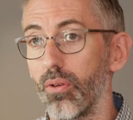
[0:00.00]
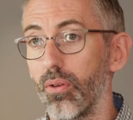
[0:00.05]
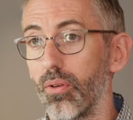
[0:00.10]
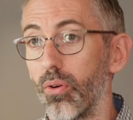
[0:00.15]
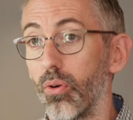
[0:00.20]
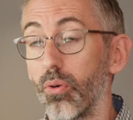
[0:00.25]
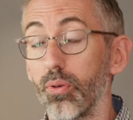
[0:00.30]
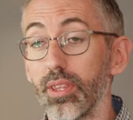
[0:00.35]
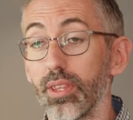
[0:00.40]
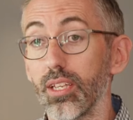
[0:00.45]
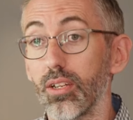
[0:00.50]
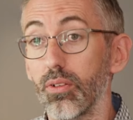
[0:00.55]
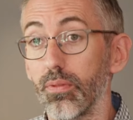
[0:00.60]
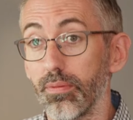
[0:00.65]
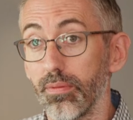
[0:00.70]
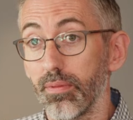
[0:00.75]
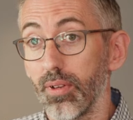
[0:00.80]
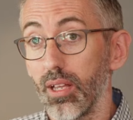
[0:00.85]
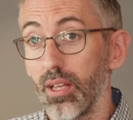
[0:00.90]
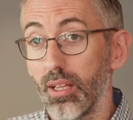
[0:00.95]
Or we think of
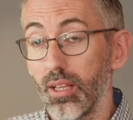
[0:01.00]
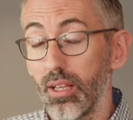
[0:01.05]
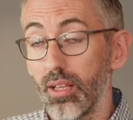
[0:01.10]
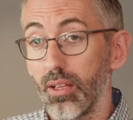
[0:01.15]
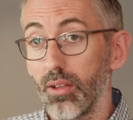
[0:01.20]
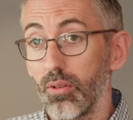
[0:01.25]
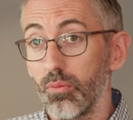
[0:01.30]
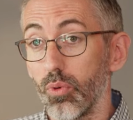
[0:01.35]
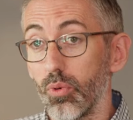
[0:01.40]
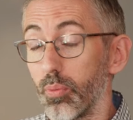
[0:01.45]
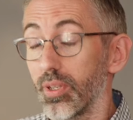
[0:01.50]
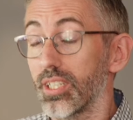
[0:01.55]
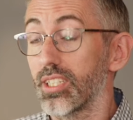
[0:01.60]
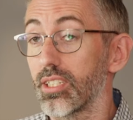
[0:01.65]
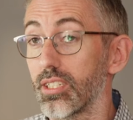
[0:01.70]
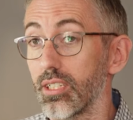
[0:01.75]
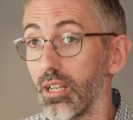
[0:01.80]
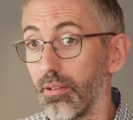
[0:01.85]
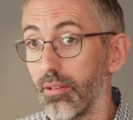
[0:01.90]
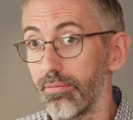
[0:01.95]
when we
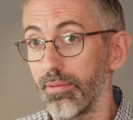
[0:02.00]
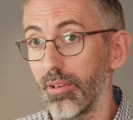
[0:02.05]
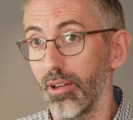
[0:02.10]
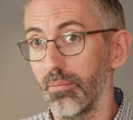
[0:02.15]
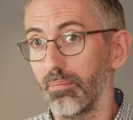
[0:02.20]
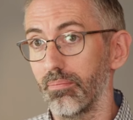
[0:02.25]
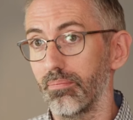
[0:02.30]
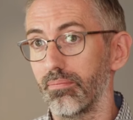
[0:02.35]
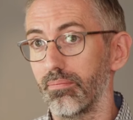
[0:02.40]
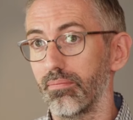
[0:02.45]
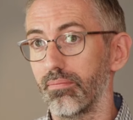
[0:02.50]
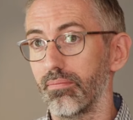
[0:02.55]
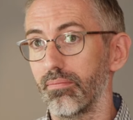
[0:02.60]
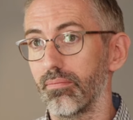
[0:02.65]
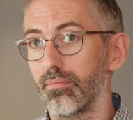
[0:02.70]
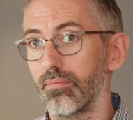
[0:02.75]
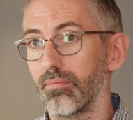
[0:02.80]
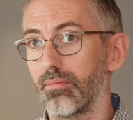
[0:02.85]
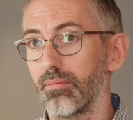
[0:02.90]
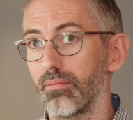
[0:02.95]
suffer,
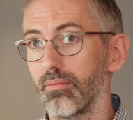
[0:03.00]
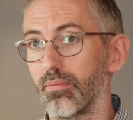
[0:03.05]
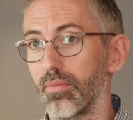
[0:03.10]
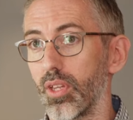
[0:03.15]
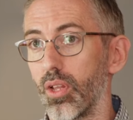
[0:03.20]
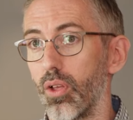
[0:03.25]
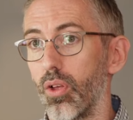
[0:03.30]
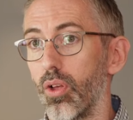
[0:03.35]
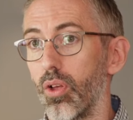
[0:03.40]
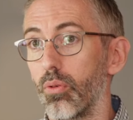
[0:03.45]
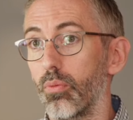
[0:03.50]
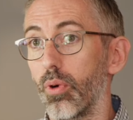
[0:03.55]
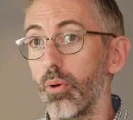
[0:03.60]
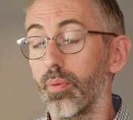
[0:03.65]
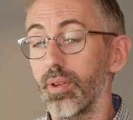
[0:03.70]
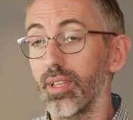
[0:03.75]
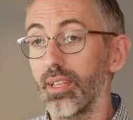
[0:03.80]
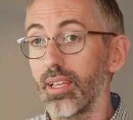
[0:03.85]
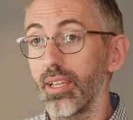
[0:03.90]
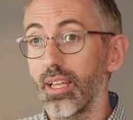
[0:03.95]
when
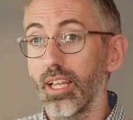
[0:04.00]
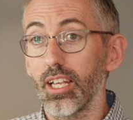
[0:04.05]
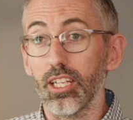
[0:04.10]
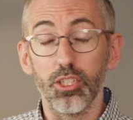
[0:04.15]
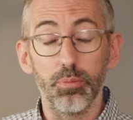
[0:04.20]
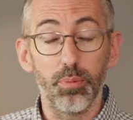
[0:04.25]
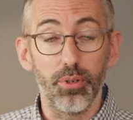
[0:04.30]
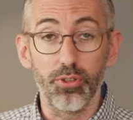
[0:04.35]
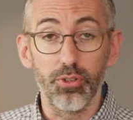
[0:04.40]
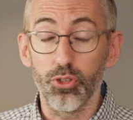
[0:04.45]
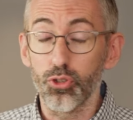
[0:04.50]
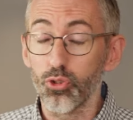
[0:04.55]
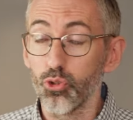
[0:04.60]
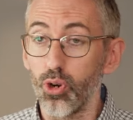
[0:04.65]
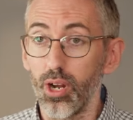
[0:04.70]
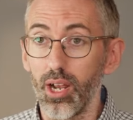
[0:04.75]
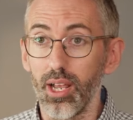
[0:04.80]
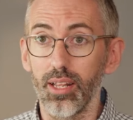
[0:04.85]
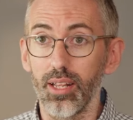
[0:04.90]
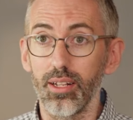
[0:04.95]
we experience
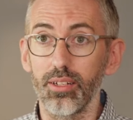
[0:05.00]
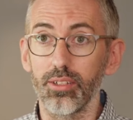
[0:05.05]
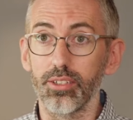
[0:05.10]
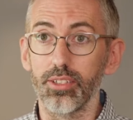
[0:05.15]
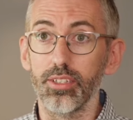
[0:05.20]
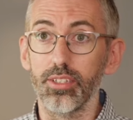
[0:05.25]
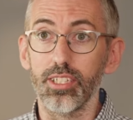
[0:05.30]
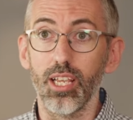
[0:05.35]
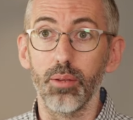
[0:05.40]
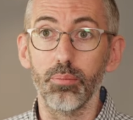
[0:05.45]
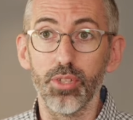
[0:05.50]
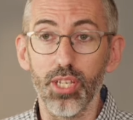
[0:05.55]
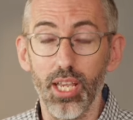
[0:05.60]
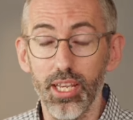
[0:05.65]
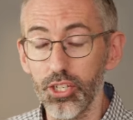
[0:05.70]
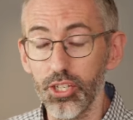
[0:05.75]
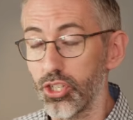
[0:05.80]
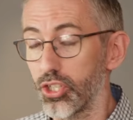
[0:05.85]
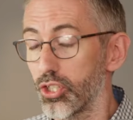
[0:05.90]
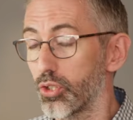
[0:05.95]
trials and
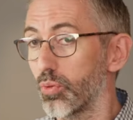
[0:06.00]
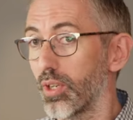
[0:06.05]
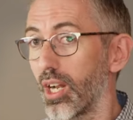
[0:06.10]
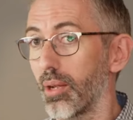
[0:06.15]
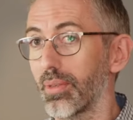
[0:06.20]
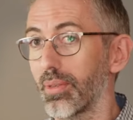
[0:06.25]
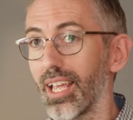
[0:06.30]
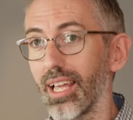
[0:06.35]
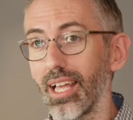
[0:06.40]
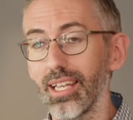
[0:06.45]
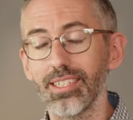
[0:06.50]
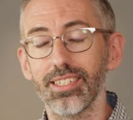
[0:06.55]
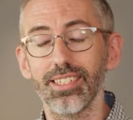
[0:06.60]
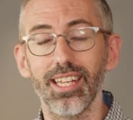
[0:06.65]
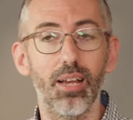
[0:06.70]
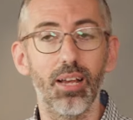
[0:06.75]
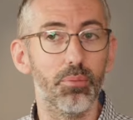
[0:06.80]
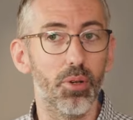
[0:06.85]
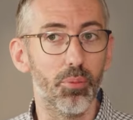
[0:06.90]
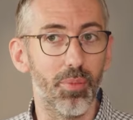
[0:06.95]
temptations, when I'm cast
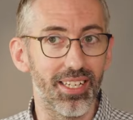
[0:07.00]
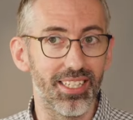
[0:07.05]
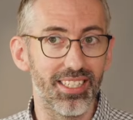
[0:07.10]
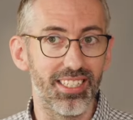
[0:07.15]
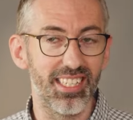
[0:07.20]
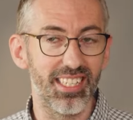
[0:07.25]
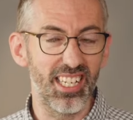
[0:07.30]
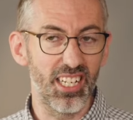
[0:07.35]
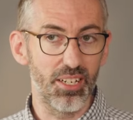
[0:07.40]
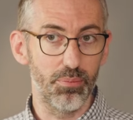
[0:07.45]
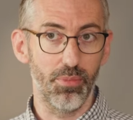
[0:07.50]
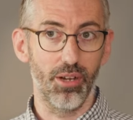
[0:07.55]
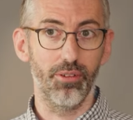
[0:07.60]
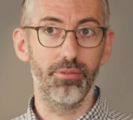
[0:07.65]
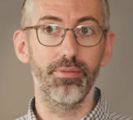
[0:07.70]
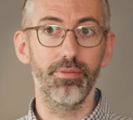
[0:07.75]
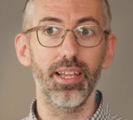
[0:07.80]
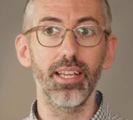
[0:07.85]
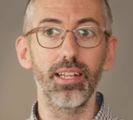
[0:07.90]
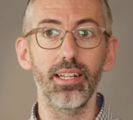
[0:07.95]
down by my sin and my
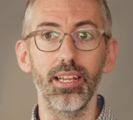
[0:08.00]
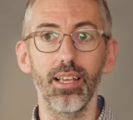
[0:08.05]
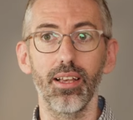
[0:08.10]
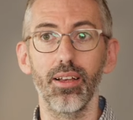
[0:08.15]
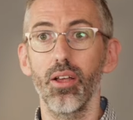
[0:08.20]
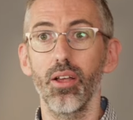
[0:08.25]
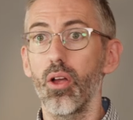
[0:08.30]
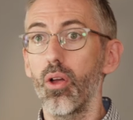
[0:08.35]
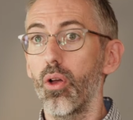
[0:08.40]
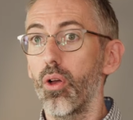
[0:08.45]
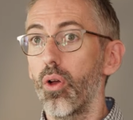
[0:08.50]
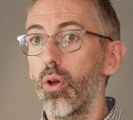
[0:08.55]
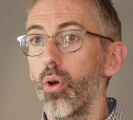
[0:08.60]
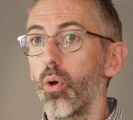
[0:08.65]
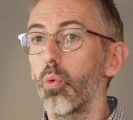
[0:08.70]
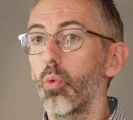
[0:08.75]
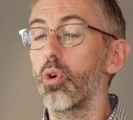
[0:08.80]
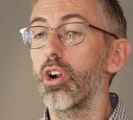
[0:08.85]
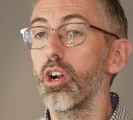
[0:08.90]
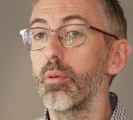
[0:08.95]
failure,
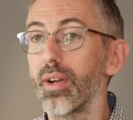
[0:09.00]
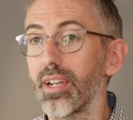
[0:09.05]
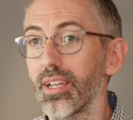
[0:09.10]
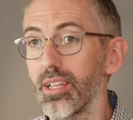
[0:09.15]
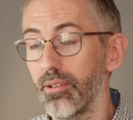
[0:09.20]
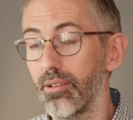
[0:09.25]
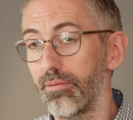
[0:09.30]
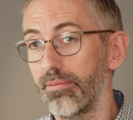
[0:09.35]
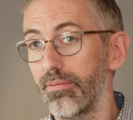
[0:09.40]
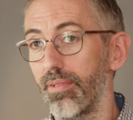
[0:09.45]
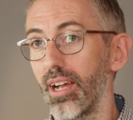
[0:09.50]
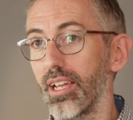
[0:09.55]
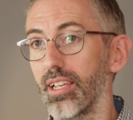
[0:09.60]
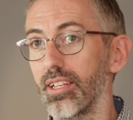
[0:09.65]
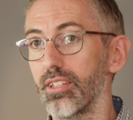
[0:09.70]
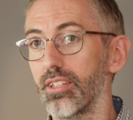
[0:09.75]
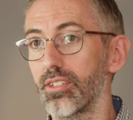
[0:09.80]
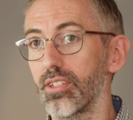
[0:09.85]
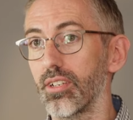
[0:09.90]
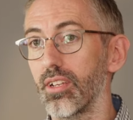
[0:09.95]
where am I going to
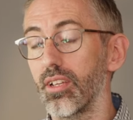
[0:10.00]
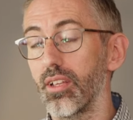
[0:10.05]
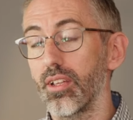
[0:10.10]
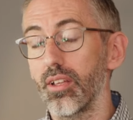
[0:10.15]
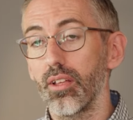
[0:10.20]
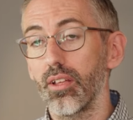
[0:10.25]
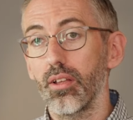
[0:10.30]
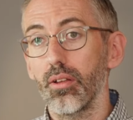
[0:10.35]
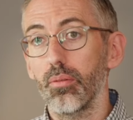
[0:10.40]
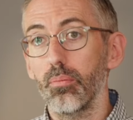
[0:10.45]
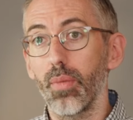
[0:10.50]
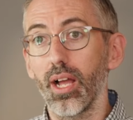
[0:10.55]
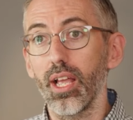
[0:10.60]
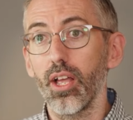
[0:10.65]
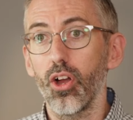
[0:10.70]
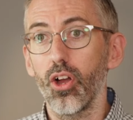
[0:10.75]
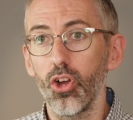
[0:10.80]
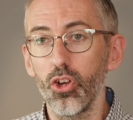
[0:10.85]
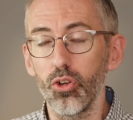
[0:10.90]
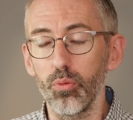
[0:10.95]
find my
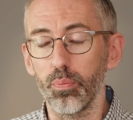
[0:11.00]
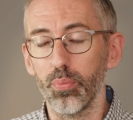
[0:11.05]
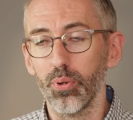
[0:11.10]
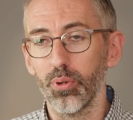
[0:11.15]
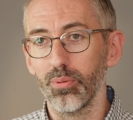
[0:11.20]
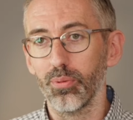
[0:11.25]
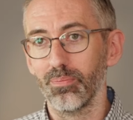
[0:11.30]
hope?